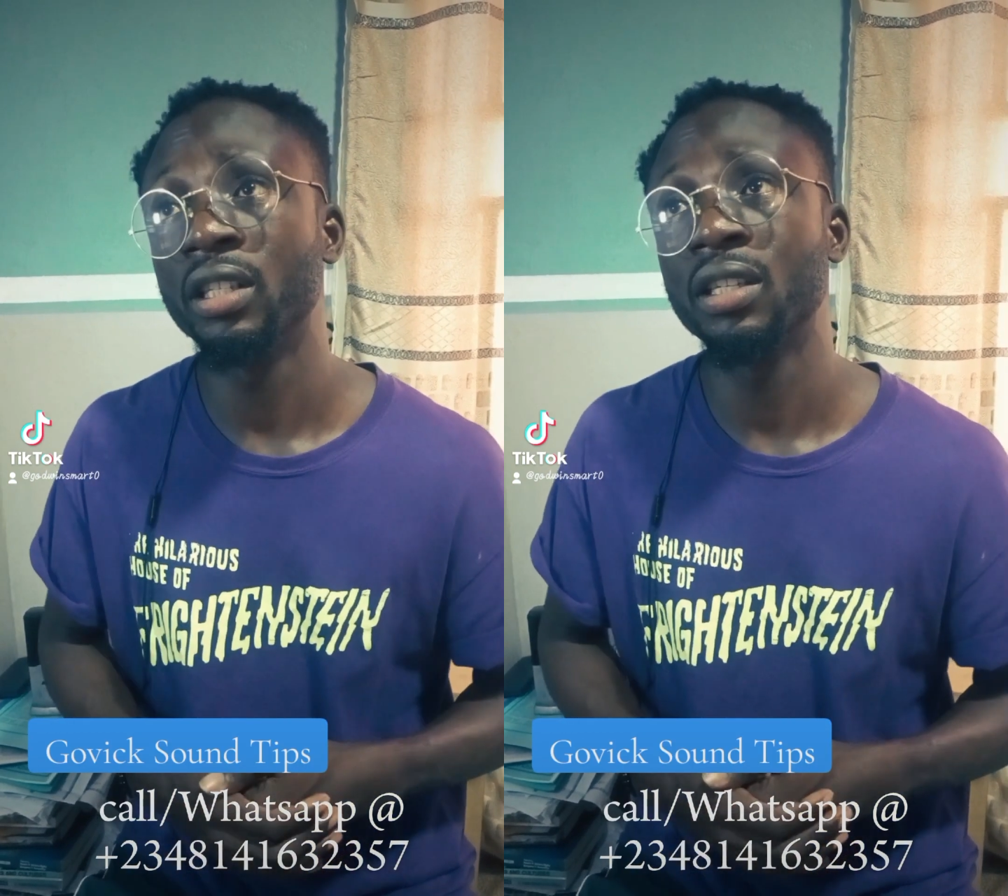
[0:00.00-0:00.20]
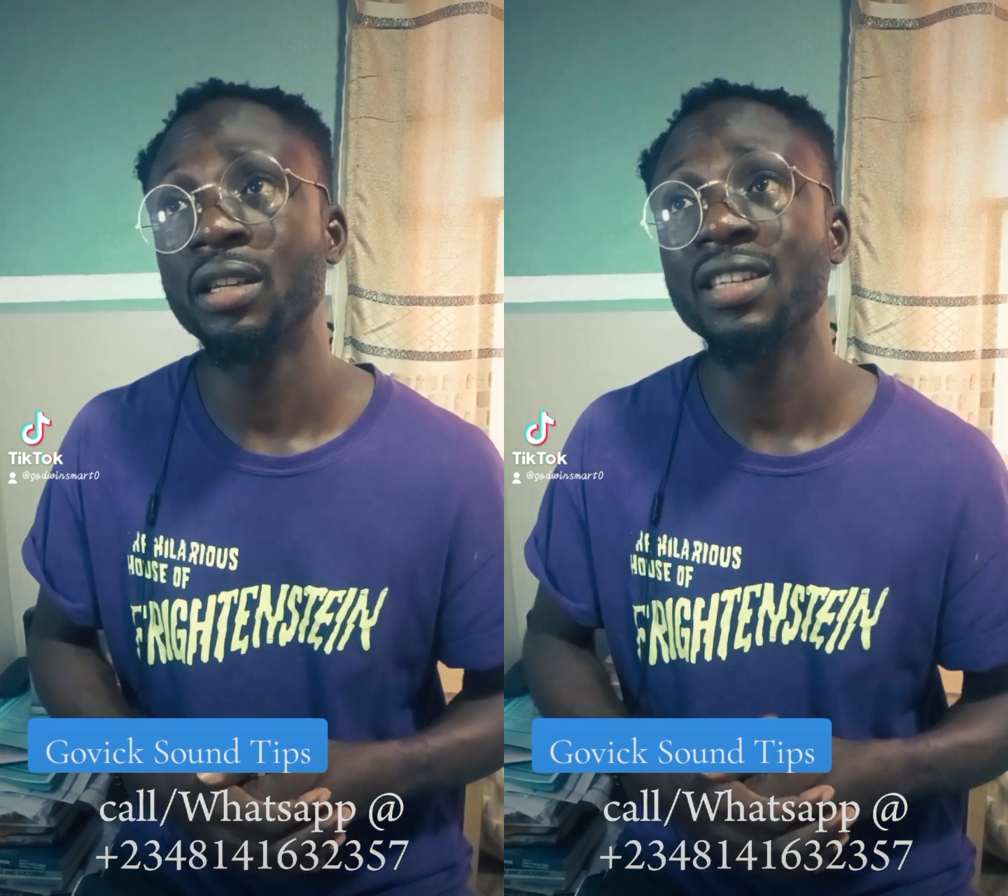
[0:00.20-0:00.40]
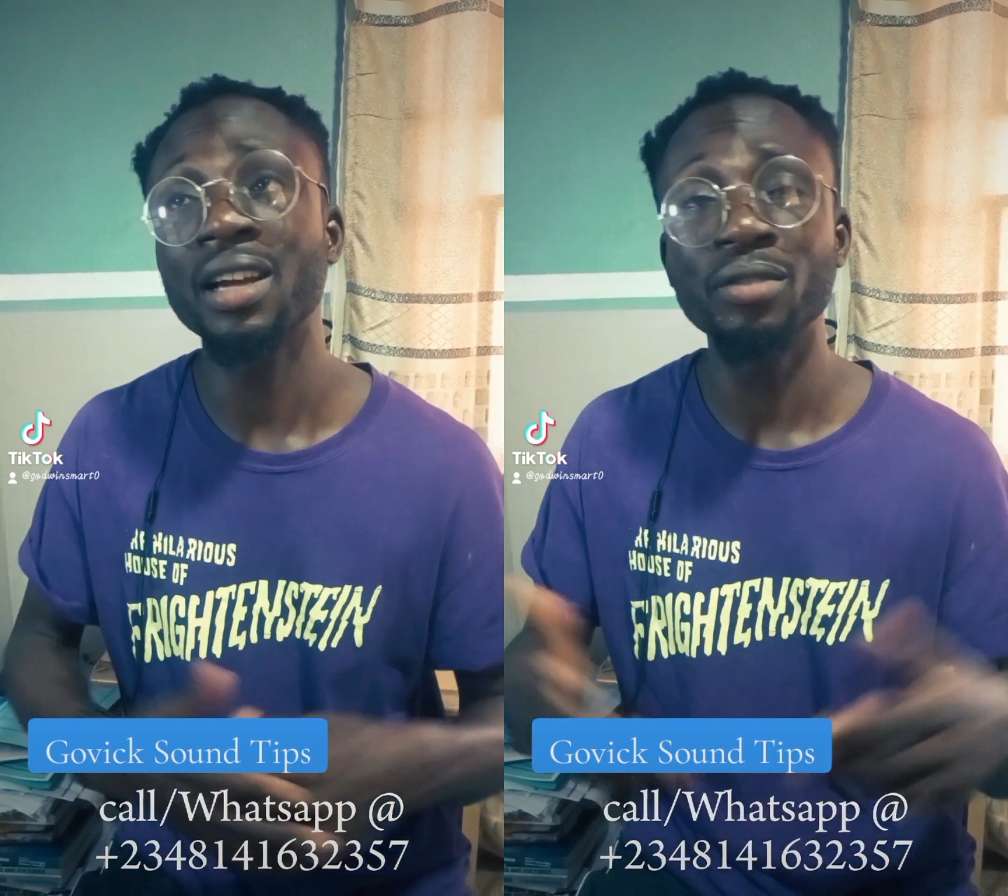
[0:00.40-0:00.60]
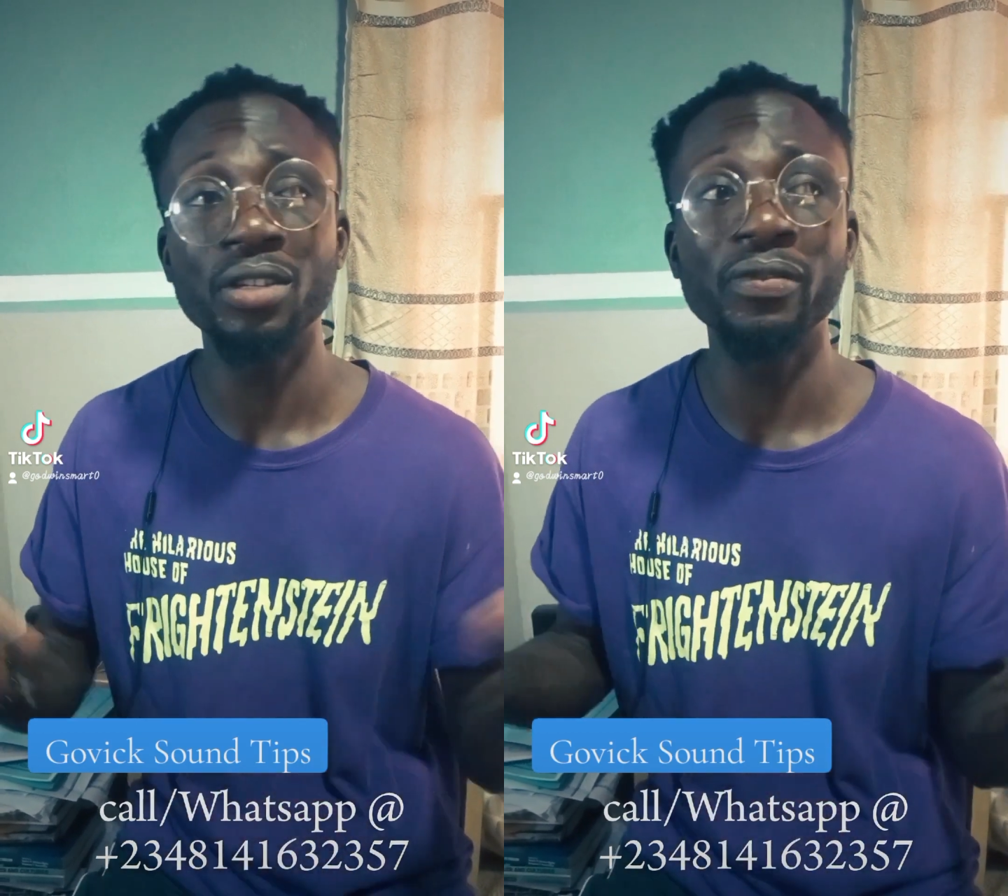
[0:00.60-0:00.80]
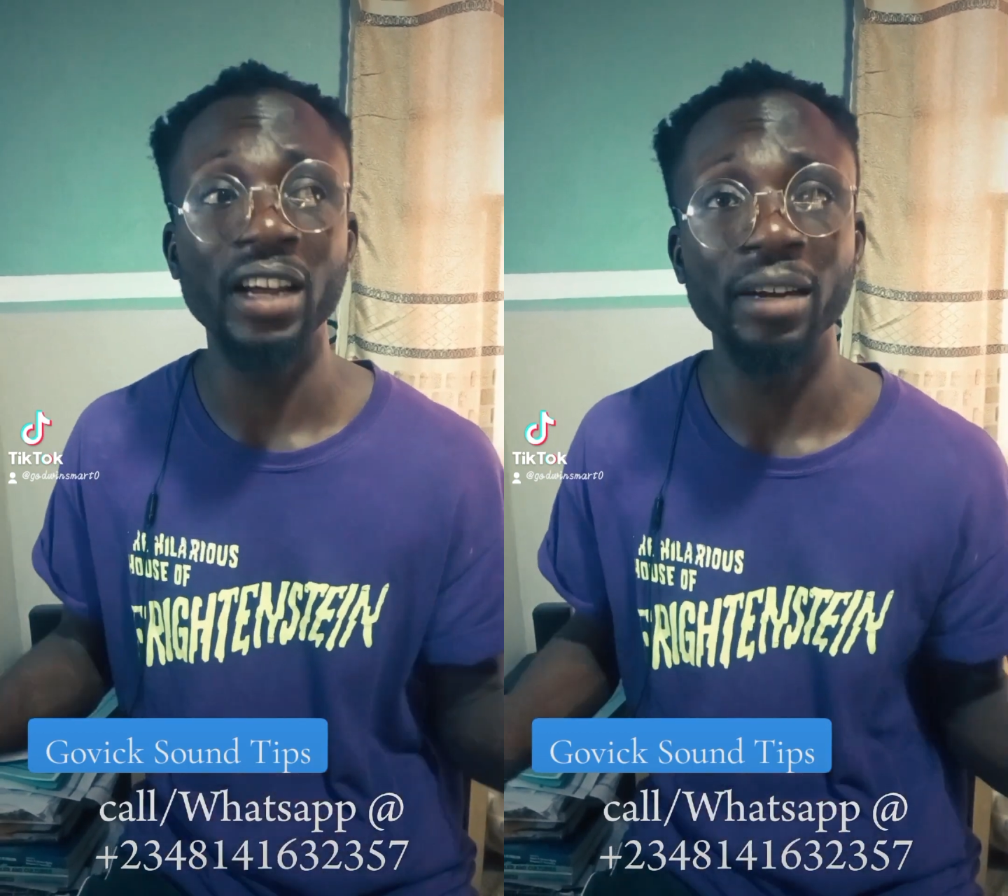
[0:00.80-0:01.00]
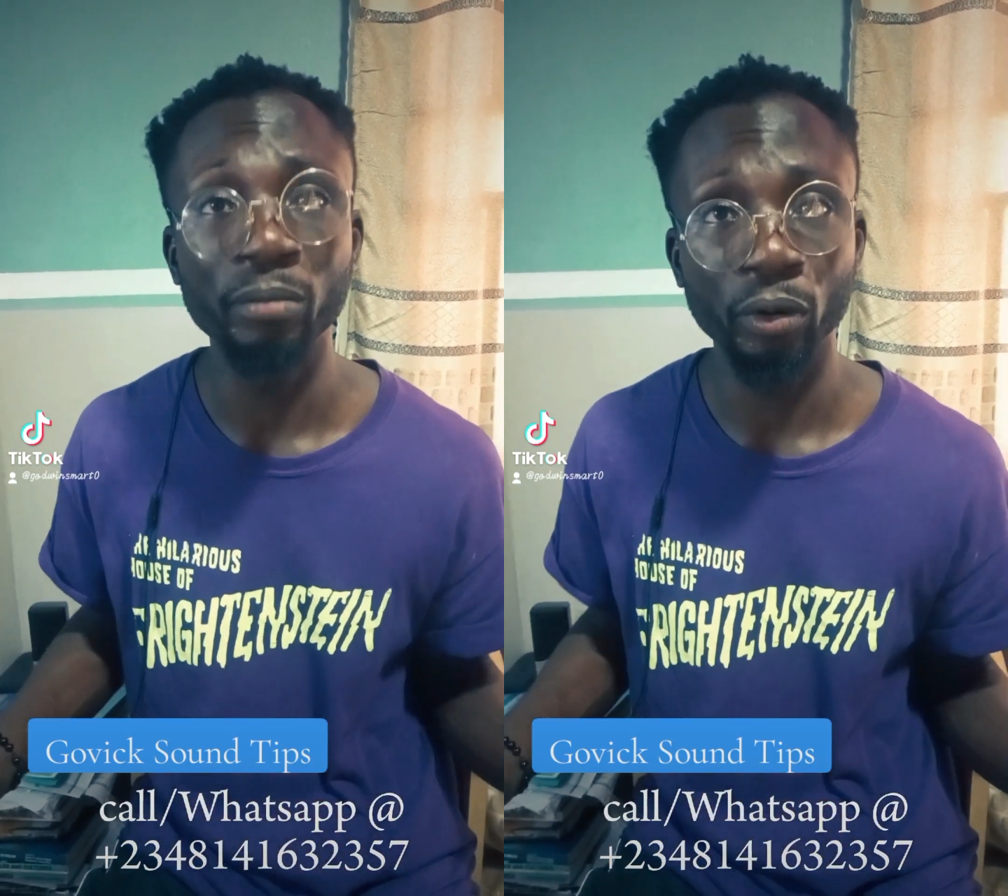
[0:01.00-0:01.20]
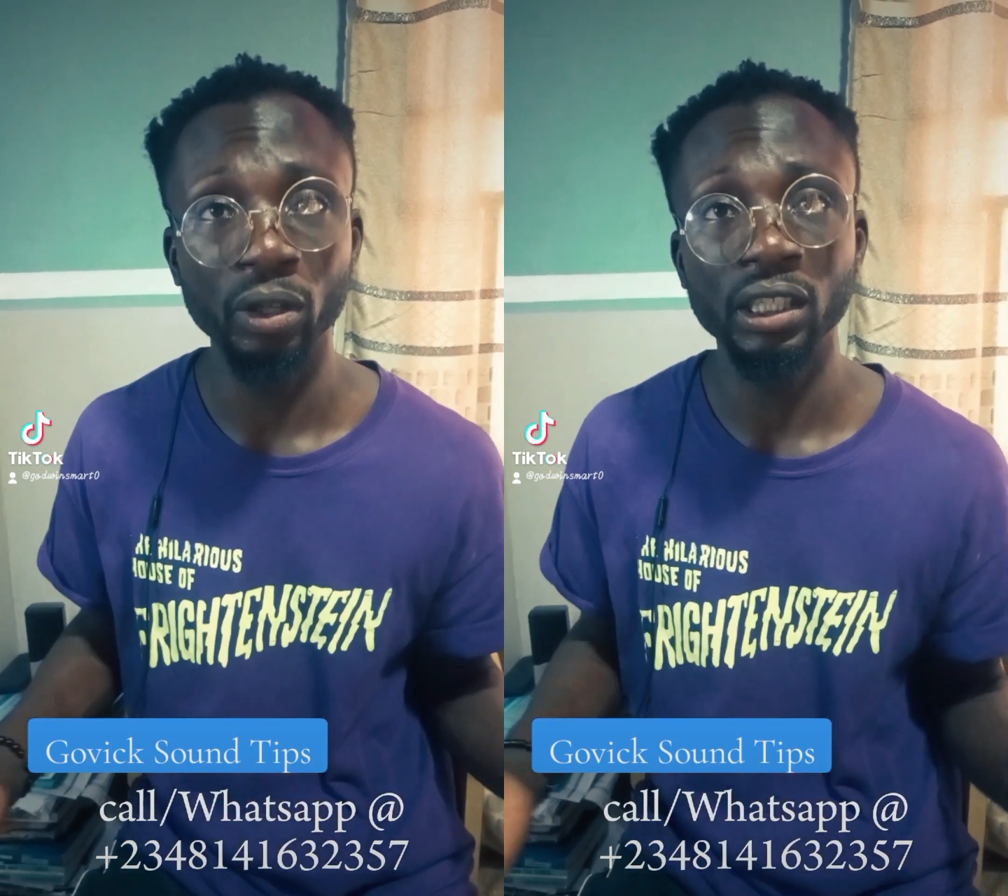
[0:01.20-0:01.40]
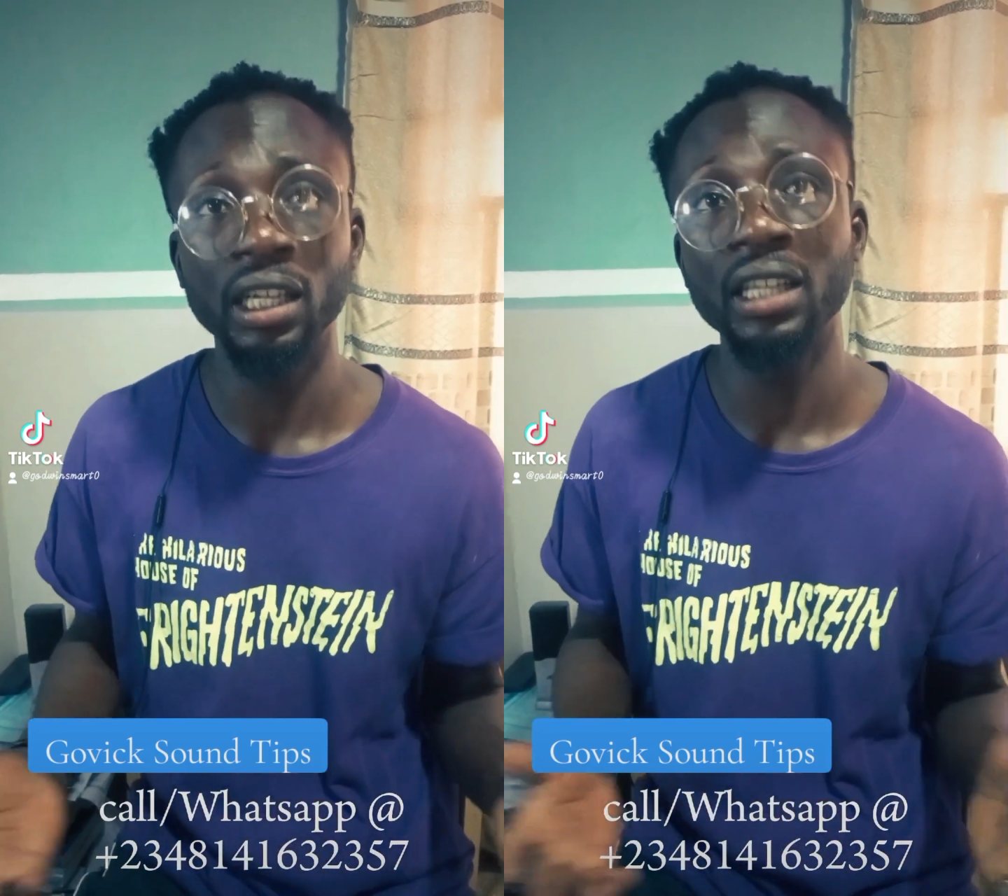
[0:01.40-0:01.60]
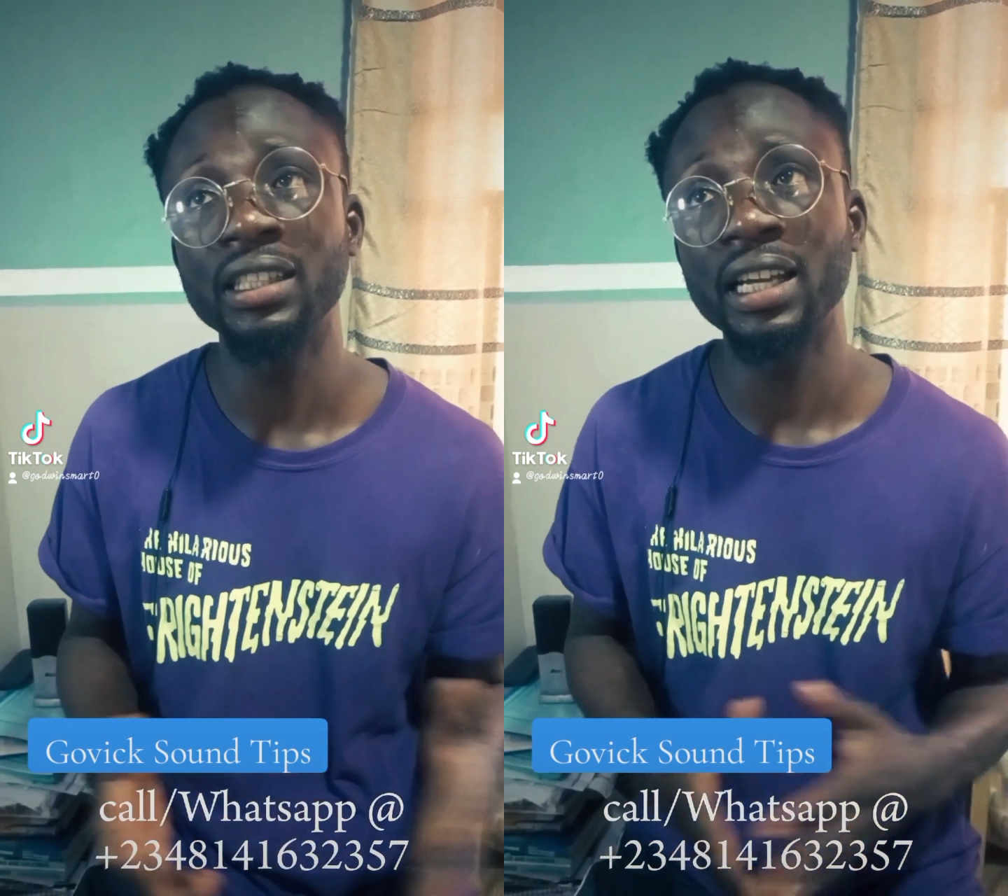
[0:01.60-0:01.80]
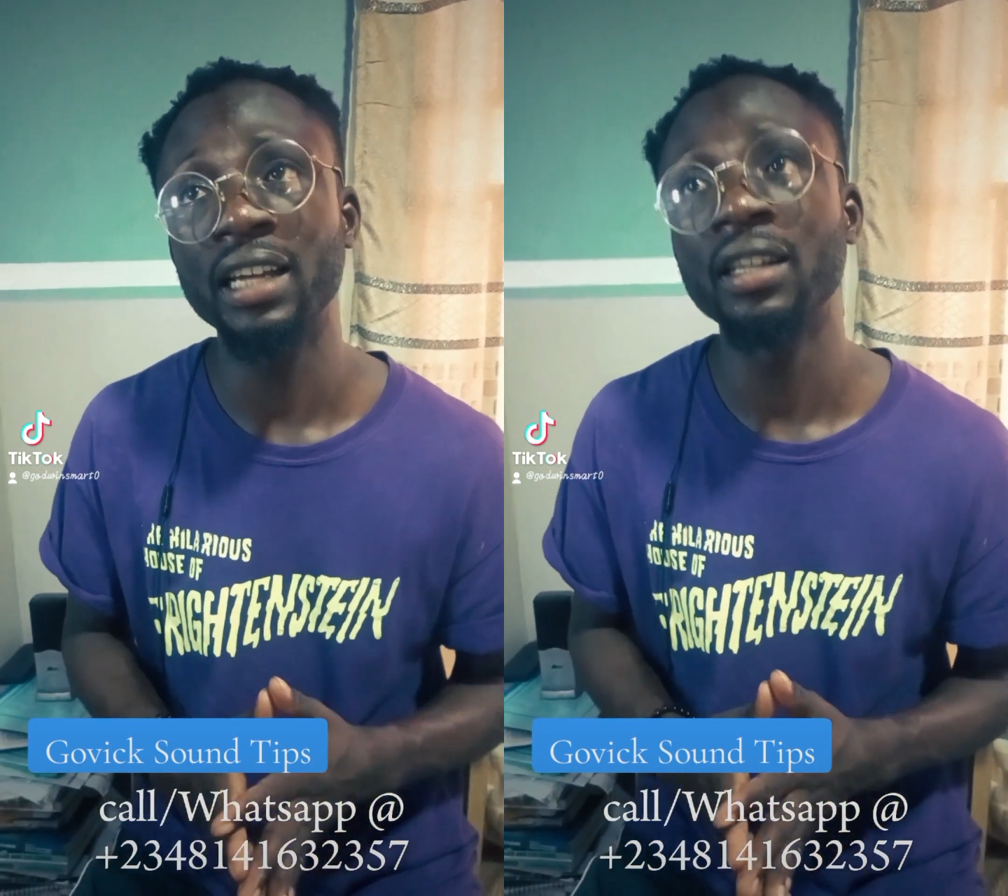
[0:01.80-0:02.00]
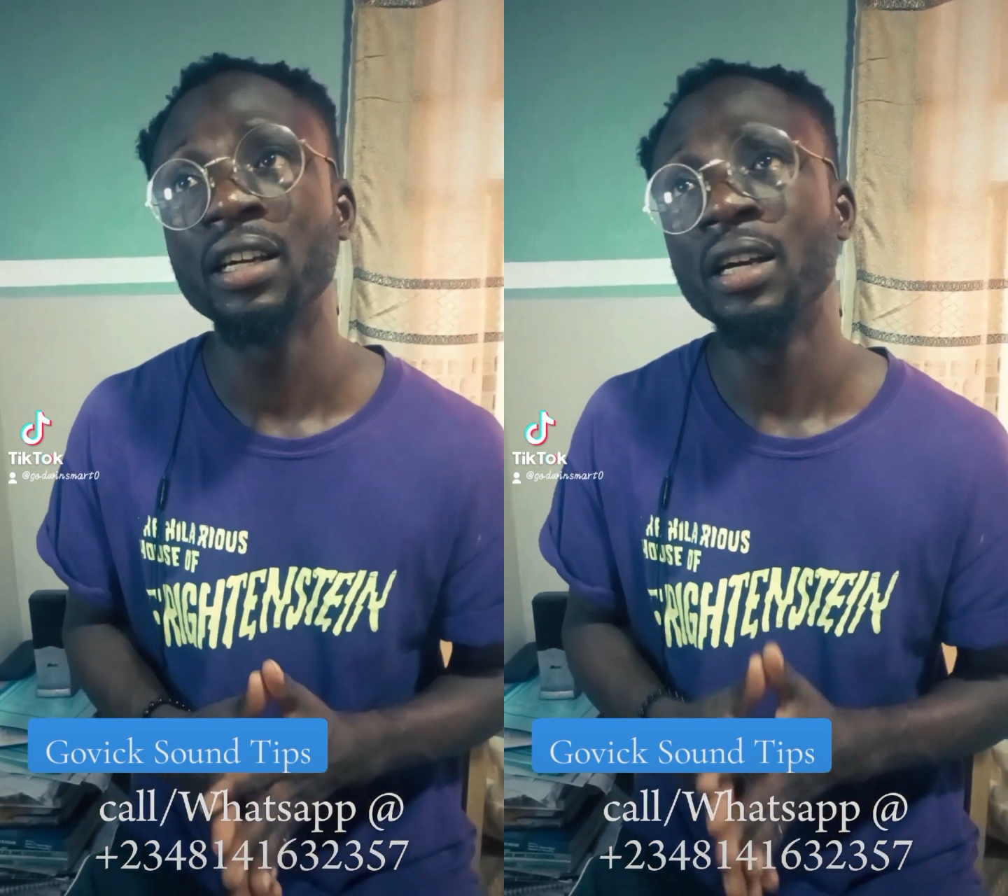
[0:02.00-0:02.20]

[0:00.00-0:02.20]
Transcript: Sound is very broad, and then